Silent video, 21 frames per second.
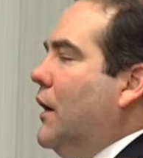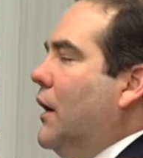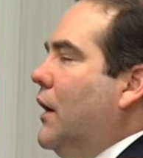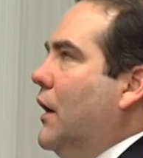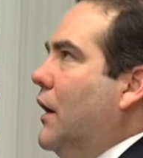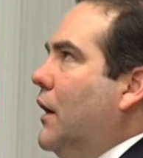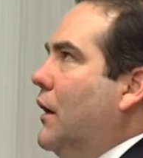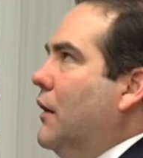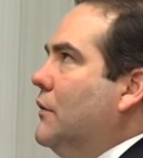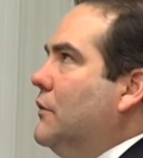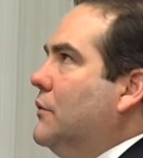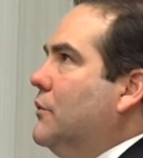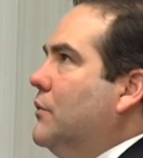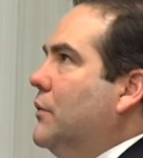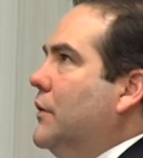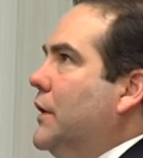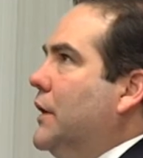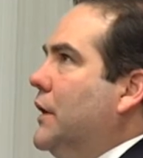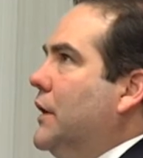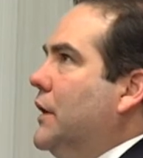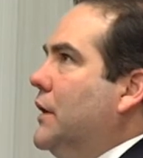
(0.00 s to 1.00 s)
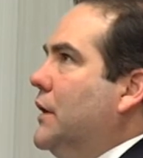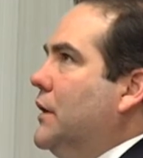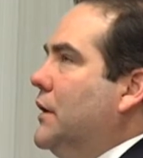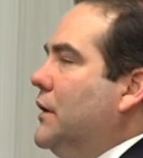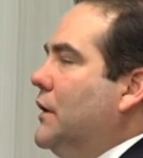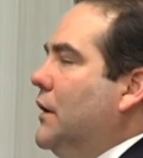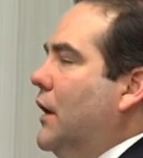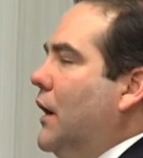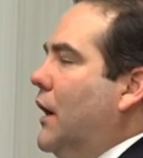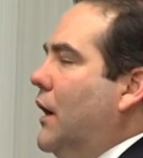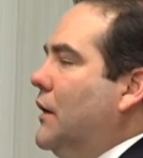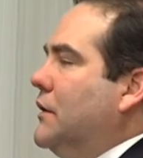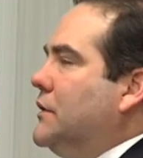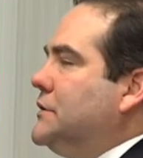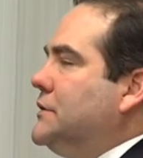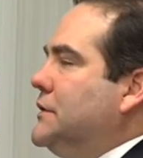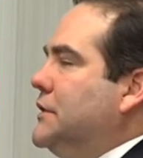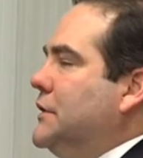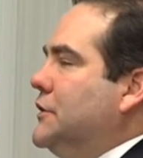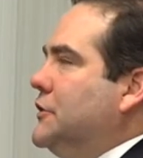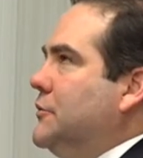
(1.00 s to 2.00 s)
how do we, how does
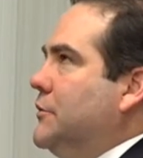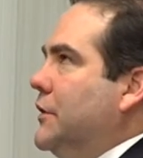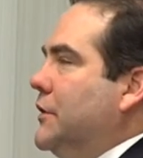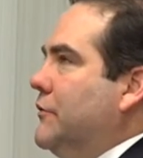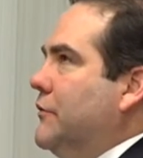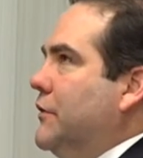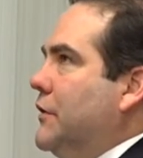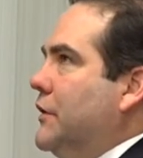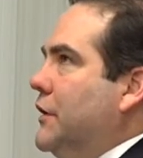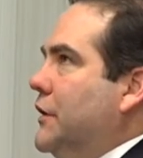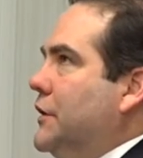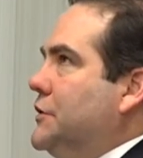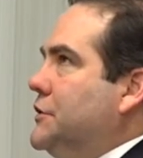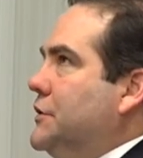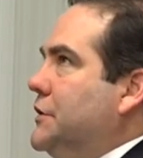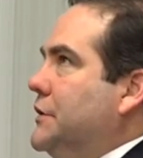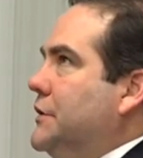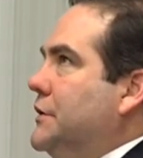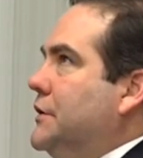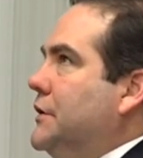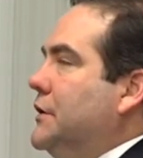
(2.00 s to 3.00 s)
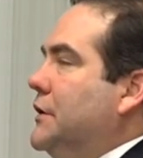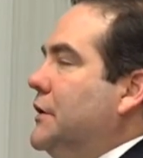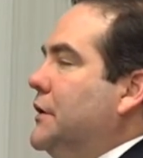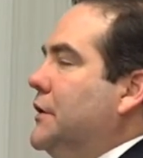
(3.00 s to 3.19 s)
the inter Foundation